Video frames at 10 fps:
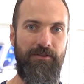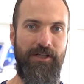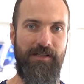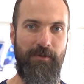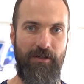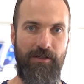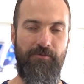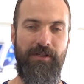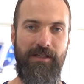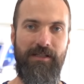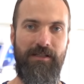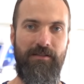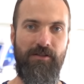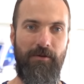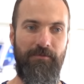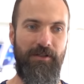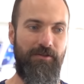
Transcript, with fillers: just because we needed something